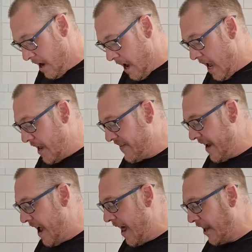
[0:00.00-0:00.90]
And the
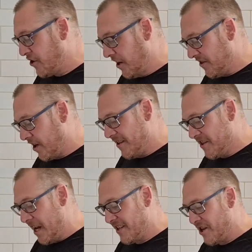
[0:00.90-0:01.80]
allergens
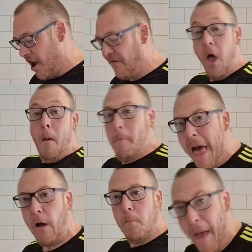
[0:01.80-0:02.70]
consist of
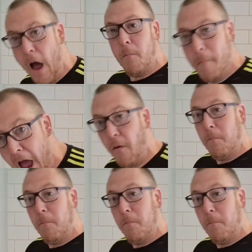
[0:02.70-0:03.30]
milk, milk, milk,